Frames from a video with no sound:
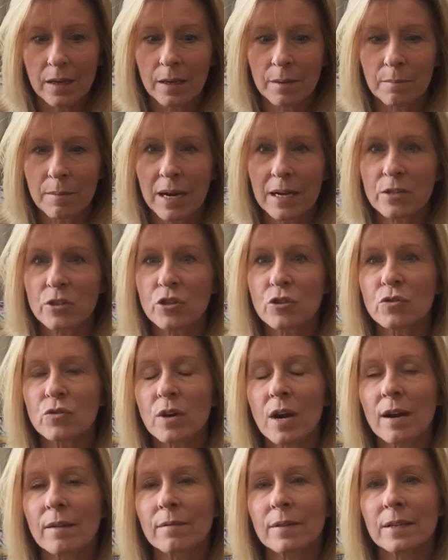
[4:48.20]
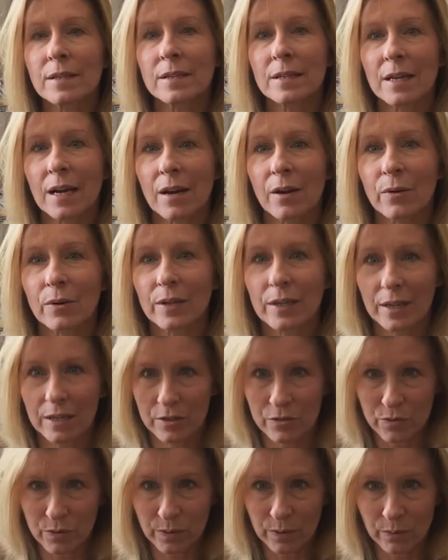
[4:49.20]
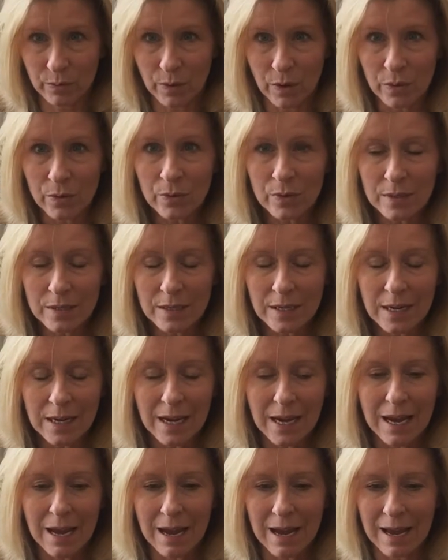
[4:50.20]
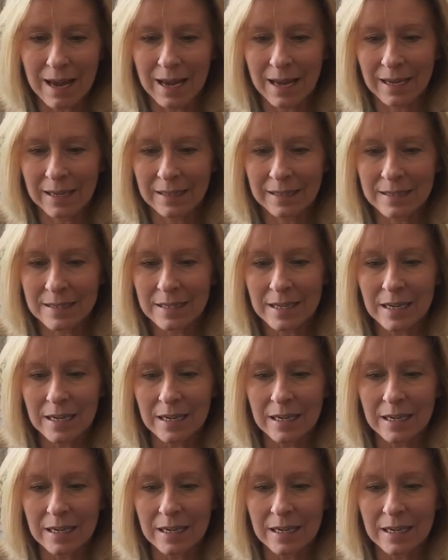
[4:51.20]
imagine driving down a country road and